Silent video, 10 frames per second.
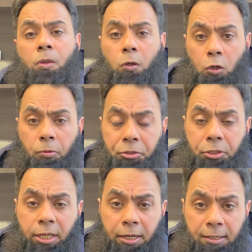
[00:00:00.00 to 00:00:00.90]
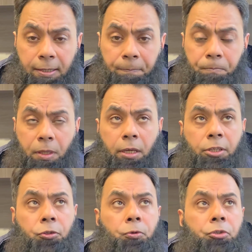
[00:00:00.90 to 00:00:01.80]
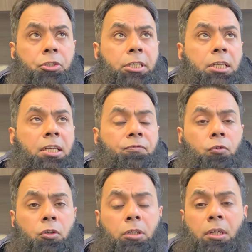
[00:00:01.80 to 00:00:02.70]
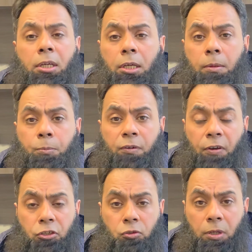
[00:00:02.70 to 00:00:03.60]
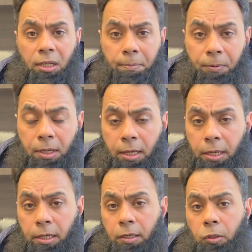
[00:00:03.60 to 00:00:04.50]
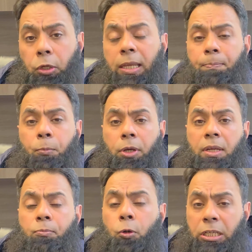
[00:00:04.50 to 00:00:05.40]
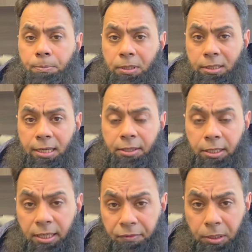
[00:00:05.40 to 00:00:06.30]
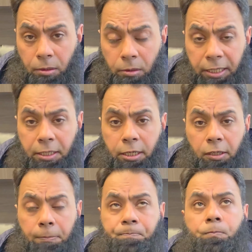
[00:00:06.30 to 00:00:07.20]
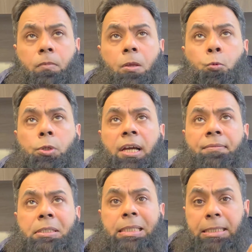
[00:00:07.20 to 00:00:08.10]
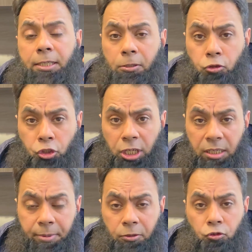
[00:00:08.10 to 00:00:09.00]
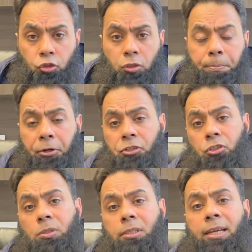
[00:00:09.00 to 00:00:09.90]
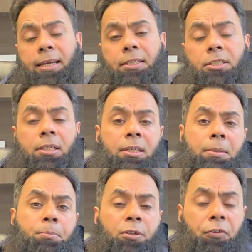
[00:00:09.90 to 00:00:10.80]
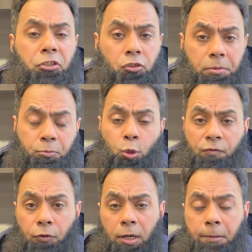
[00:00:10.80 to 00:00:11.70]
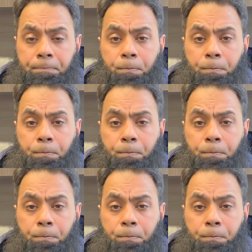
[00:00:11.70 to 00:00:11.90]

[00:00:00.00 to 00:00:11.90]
over to Canada and you're seeking for professional help, you can book an appointment at the given link here. We'll have a detailed chat about your personal and professional profile,